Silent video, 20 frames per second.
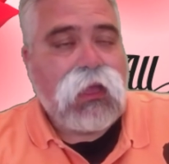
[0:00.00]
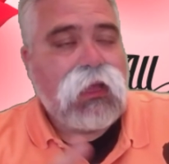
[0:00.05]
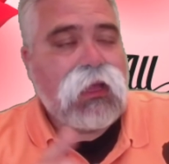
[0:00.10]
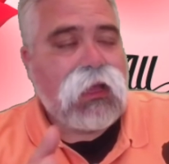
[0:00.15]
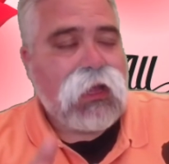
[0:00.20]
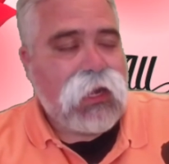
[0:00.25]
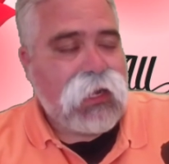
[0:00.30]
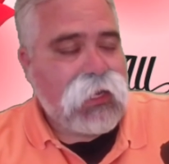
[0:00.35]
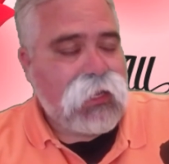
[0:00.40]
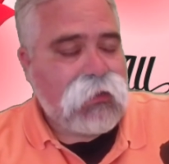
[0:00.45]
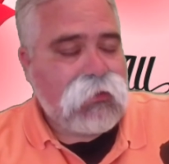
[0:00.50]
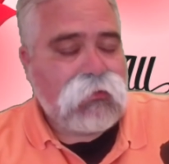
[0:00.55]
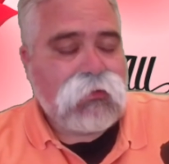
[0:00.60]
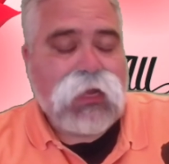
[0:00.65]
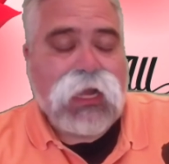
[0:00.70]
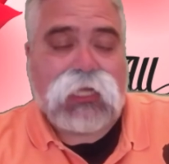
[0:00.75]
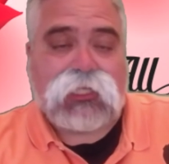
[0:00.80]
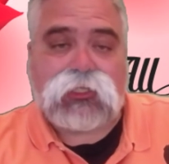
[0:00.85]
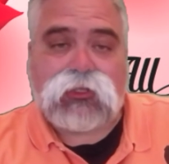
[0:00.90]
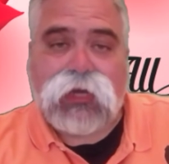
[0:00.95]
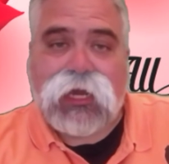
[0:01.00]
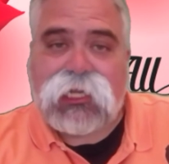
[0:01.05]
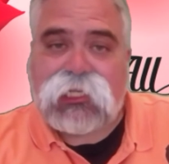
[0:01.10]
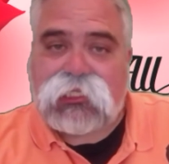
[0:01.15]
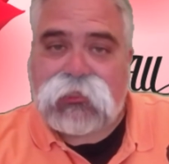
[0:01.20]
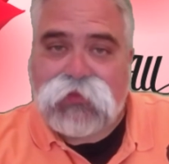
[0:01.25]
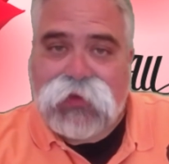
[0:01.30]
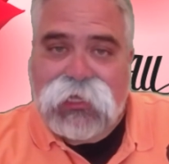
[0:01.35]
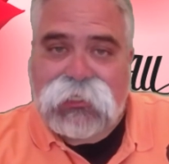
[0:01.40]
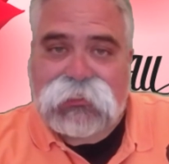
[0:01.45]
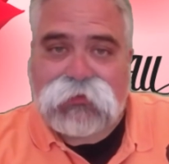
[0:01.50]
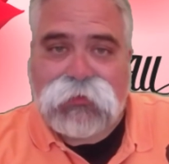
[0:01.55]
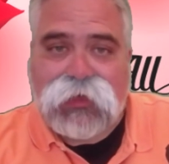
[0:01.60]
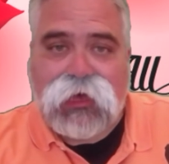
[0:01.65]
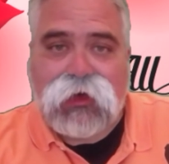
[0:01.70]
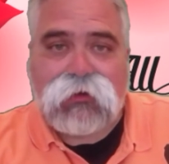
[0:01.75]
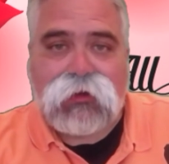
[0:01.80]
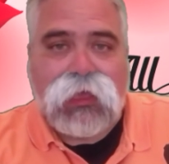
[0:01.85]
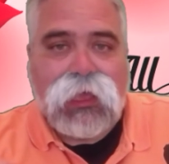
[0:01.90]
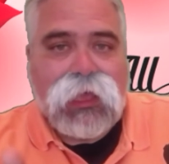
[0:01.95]
I know. I try to space them
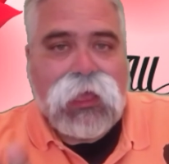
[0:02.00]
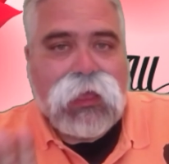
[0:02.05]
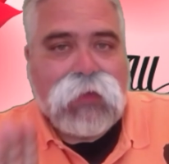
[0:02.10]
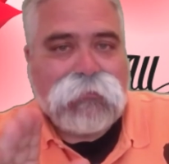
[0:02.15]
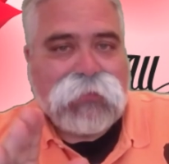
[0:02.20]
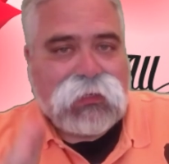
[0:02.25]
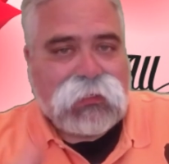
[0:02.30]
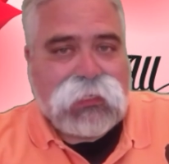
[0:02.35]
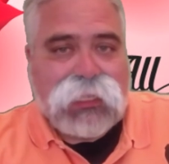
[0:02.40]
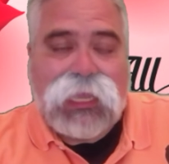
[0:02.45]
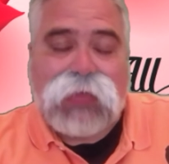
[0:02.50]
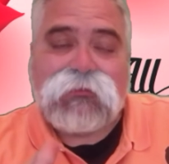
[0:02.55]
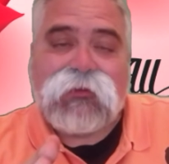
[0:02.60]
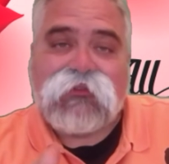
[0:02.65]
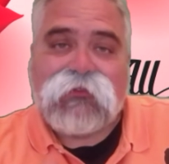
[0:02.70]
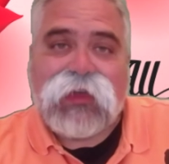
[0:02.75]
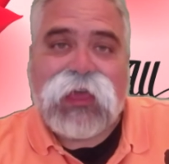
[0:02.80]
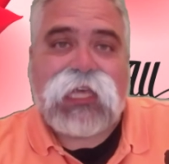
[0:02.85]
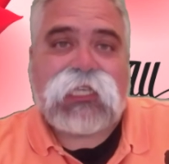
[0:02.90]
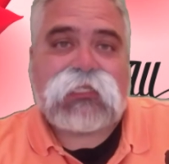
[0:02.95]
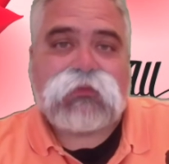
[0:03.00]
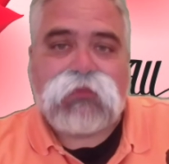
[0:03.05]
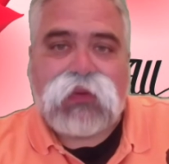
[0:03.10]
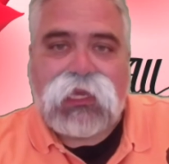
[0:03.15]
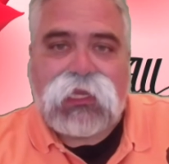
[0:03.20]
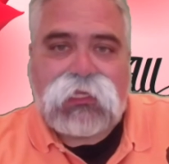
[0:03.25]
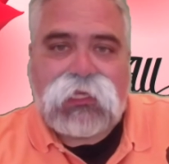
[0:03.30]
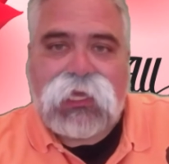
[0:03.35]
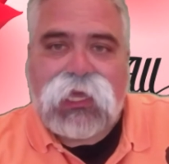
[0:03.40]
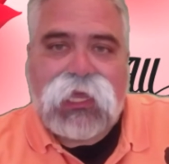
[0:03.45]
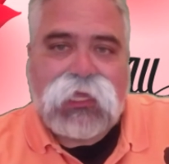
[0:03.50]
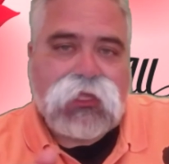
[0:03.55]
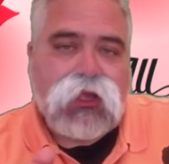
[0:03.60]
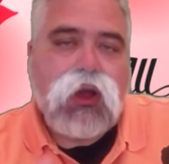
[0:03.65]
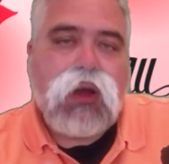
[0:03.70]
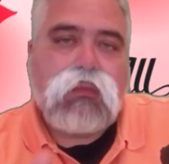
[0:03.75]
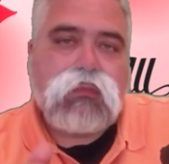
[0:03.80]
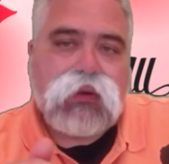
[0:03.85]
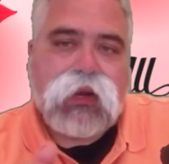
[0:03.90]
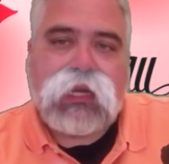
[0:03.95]
out, but damn if SBT
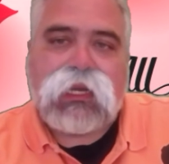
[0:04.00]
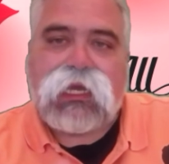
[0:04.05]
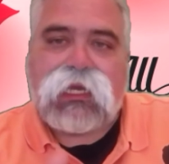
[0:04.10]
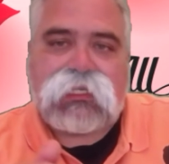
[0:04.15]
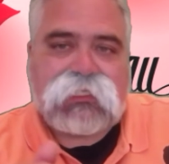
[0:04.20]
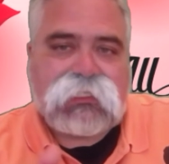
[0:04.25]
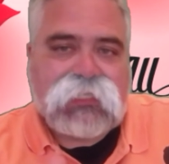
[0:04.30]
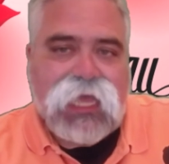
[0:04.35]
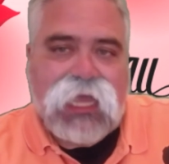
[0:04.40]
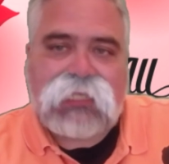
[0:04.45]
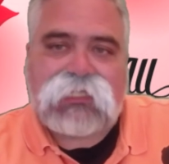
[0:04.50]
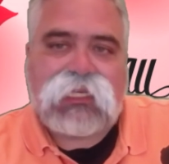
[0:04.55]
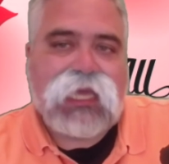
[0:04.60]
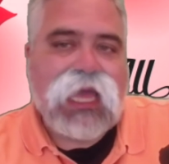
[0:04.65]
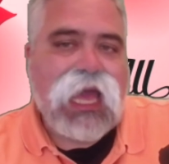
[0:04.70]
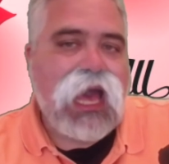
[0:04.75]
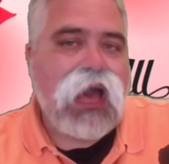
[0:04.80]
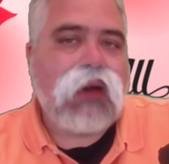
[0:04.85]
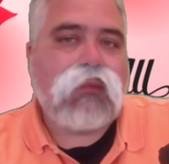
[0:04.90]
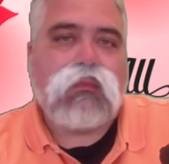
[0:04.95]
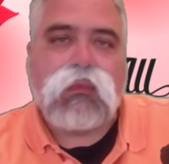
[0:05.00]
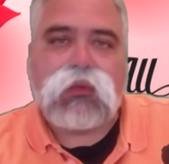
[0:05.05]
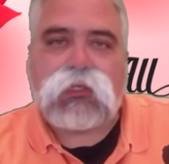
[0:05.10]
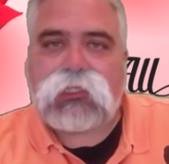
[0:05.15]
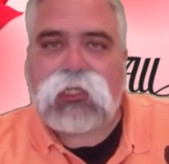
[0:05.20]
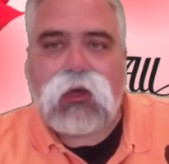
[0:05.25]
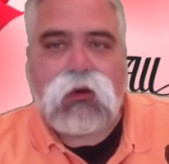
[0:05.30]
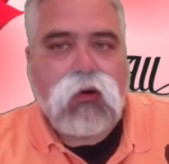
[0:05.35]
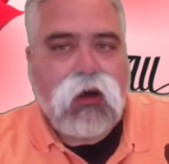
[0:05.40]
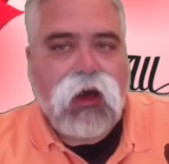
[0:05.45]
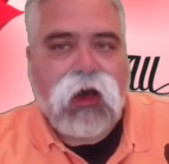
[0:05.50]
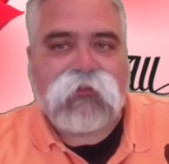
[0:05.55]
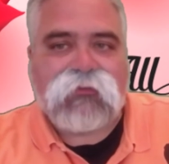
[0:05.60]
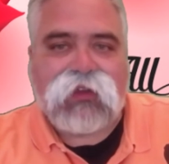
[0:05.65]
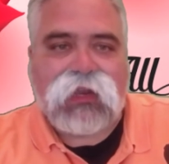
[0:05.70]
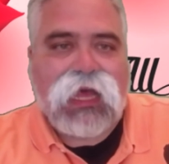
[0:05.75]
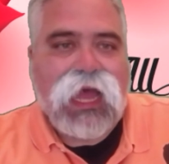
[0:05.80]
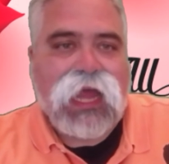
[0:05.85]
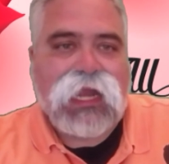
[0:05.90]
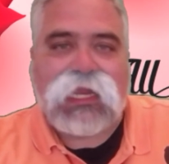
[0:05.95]
don't bring the sexy out so
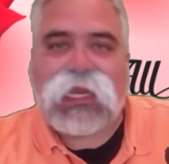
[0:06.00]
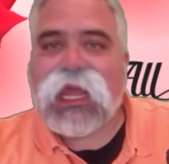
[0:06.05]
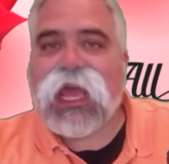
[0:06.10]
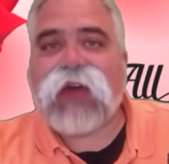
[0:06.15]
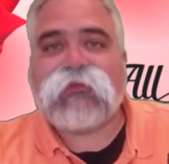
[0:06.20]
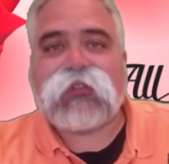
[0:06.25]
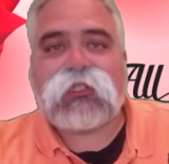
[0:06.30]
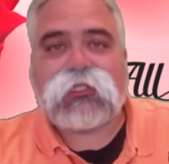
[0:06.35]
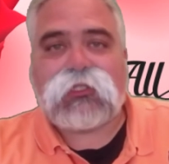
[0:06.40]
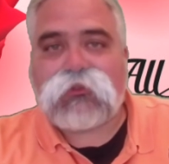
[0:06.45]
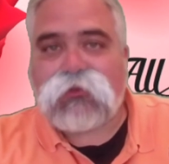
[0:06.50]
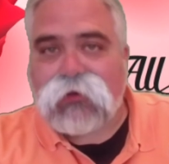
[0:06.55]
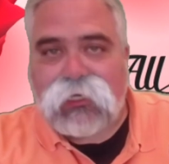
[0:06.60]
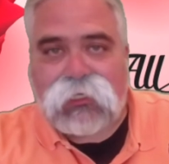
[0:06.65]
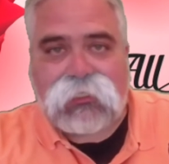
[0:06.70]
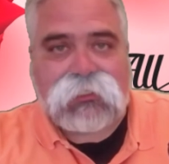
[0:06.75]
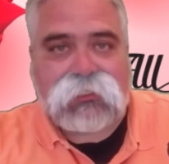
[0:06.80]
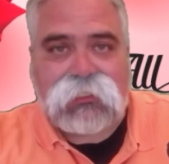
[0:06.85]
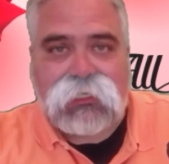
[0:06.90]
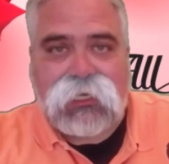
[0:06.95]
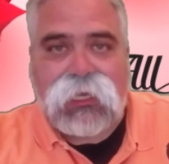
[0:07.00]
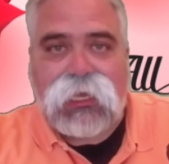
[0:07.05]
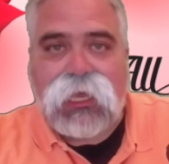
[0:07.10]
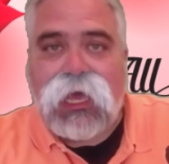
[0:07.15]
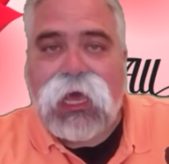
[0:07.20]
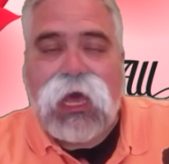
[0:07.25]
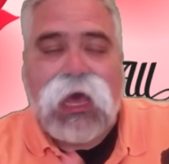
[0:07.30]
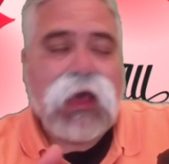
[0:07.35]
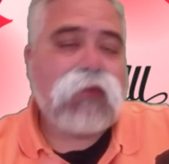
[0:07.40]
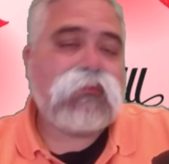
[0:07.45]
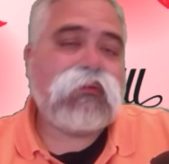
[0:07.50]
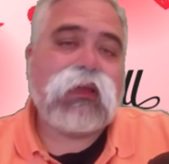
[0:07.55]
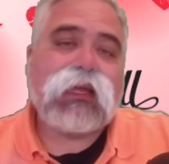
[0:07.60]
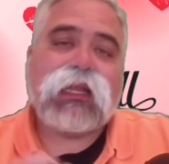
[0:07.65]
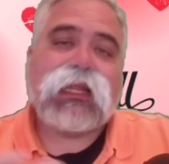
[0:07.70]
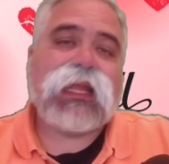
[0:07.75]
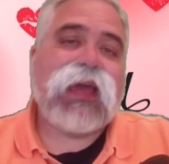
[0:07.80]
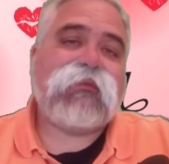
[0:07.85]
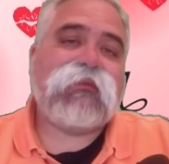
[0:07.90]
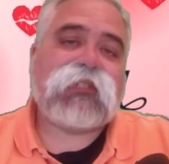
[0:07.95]
often, I didn't have a choice. I really
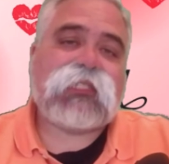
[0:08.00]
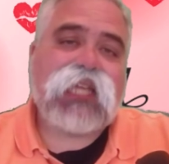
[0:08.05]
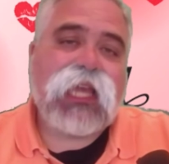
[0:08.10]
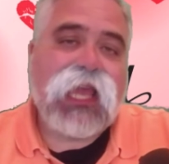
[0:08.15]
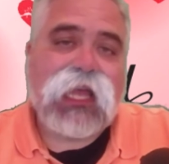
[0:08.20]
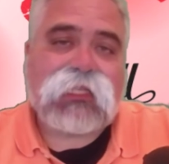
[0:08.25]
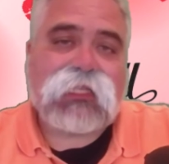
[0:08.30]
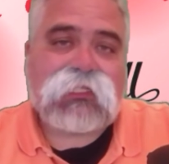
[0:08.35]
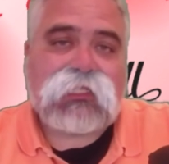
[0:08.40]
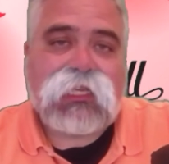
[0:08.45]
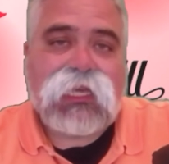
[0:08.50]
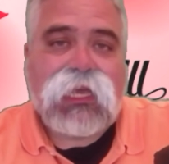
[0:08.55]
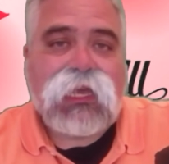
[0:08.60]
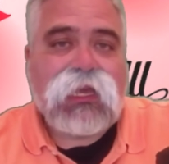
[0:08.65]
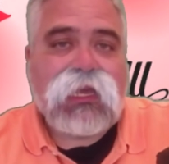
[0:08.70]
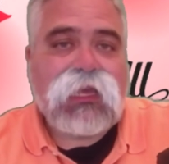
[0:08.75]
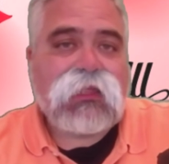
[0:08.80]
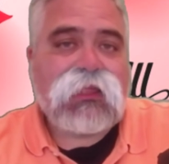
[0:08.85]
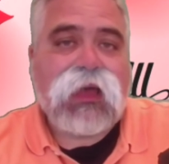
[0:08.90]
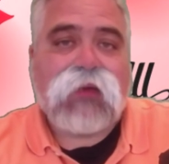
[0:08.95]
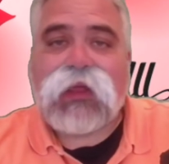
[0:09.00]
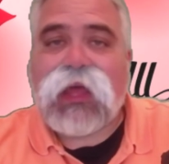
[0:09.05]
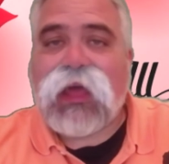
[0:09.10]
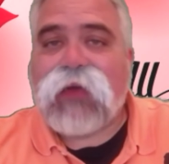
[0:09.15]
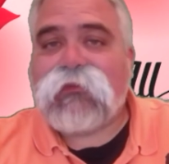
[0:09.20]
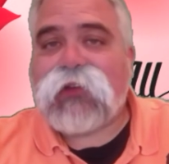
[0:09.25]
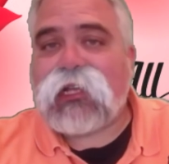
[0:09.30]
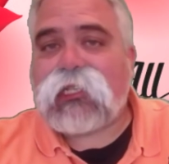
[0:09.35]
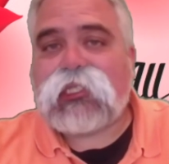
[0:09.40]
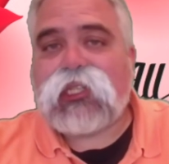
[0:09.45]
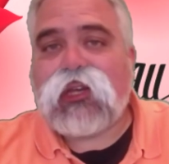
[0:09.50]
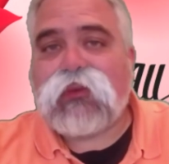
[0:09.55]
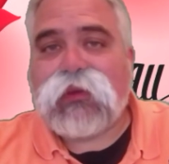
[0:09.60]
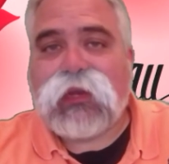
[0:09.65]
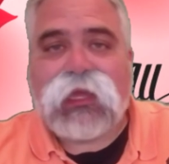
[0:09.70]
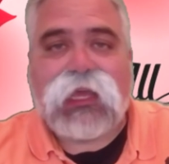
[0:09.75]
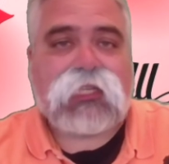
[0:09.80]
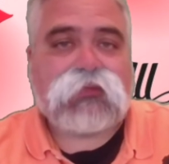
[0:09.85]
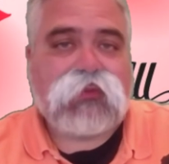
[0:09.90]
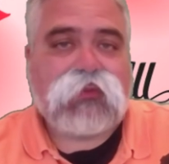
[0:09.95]
didn't have a chance. I mean, I've got so
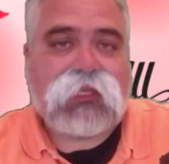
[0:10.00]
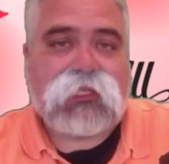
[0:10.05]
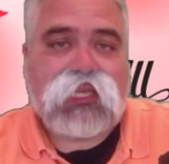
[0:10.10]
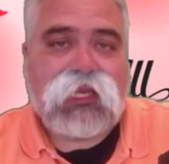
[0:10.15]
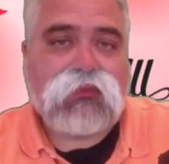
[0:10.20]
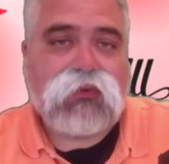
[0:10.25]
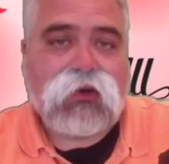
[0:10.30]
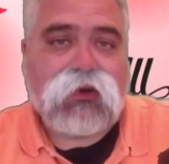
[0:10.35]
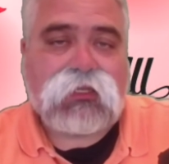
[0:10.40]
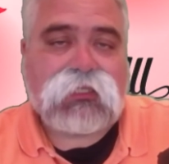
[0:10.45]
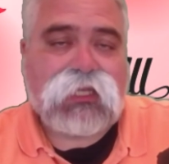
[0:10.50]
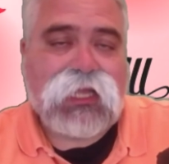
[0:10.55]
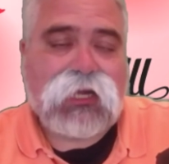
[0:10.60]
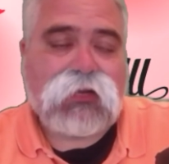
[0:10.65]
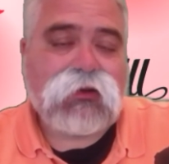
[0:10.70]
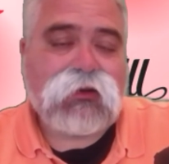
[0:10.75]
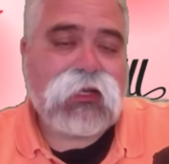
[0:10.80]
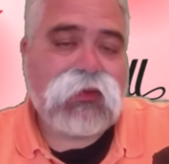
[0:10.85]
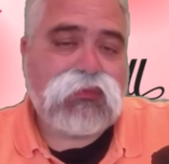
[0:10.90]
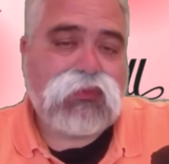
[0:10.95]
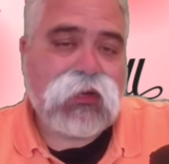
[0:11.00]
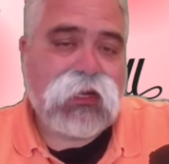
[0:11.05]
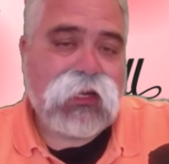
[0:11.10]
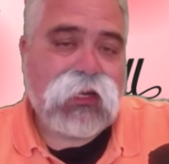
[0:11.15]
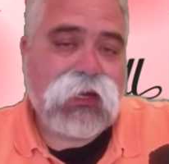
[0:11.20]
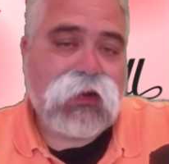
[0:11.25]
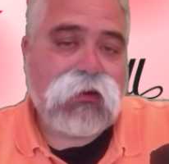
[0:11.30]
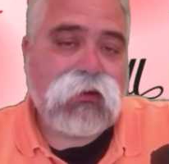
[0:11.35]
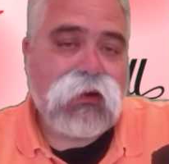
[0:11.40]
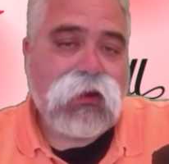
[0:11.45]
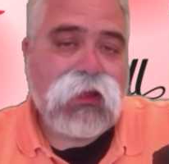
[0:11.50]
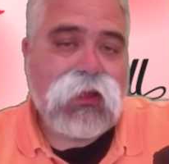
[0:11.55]
many SBT books that I could have put in here.